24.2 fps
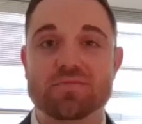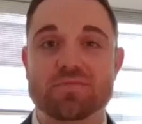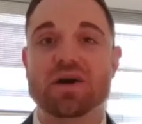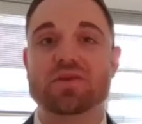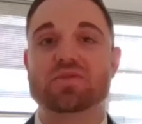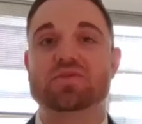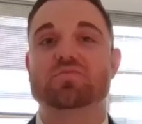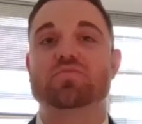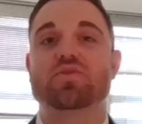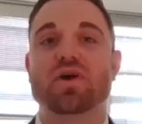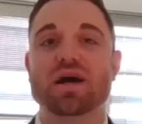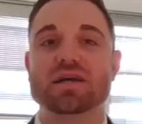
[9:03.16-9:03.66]

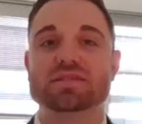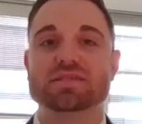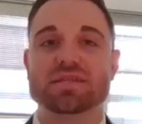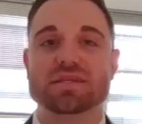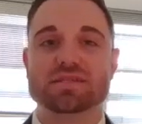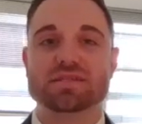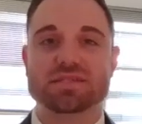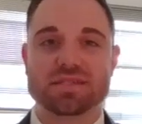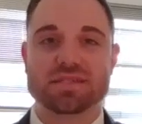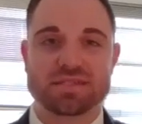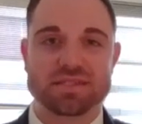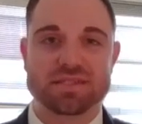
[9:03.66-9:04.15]
about the
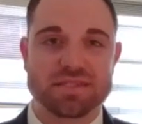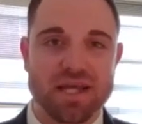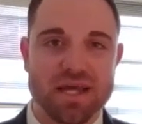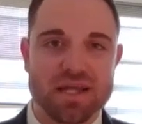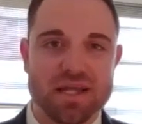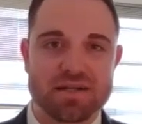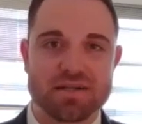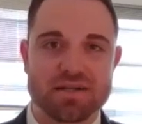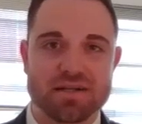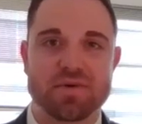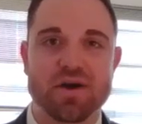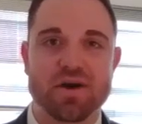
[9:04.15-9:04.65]
process,
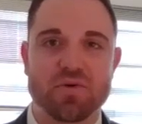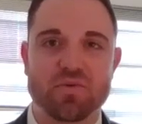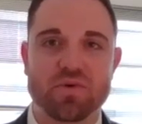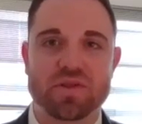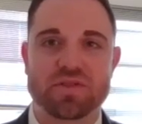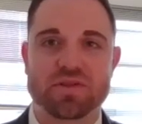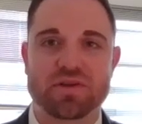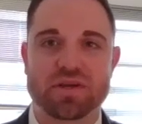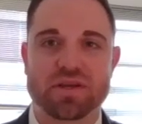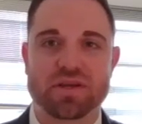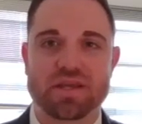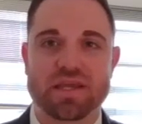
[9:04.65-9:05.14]
excited about
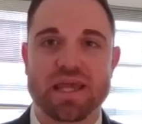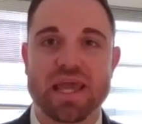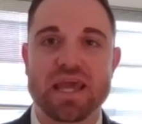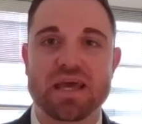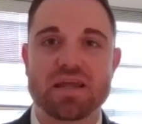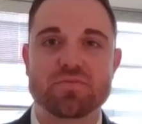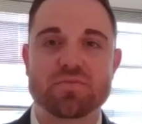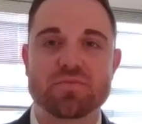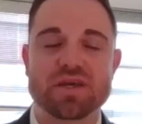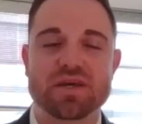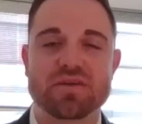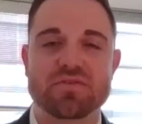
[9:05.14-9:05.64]
what they
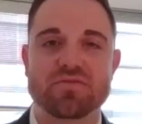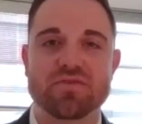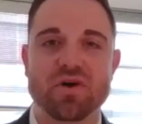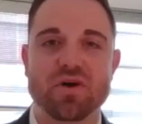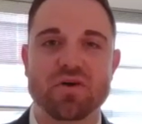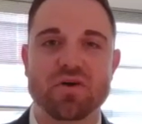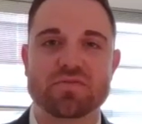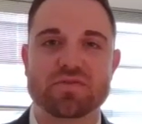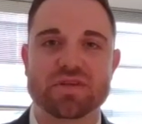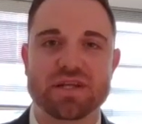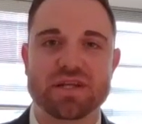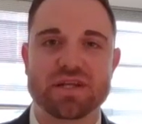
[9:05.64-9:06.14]
can be
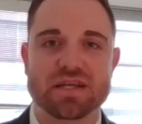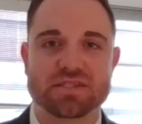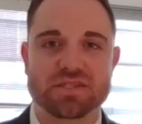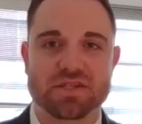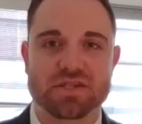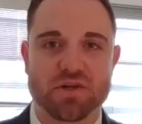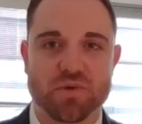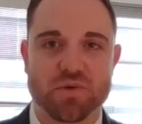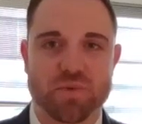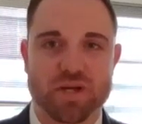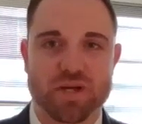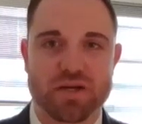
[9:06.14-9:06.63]
involved in as a
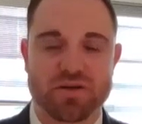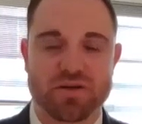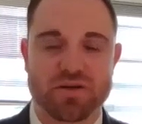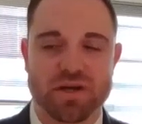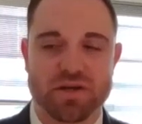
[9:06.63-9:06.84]
career,